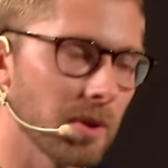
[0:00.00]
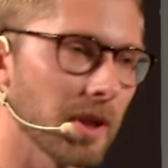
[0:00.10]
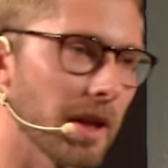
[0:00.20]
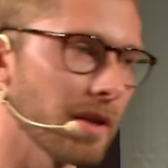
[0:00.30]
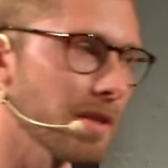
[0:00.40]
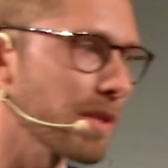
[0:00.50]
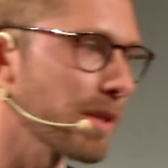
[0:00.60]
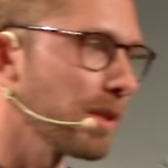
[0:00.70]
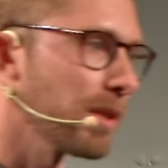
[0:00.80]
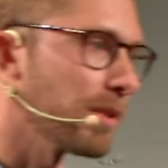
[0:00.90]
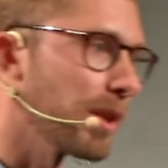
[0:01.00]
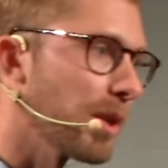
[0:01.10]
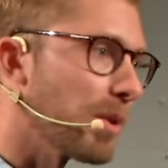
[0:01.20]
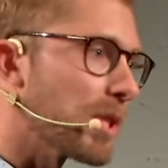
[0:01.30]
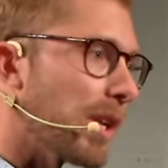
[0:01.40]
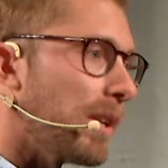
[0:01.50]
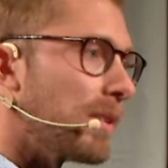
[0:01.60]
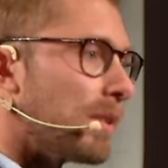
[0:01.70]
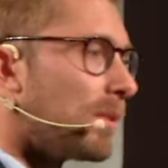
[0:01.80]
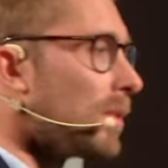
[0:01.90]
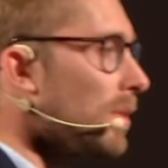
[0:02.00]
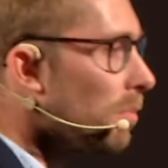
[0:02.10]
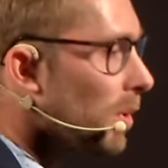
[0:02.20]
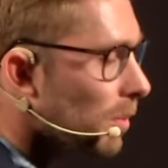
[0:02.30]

years negotiations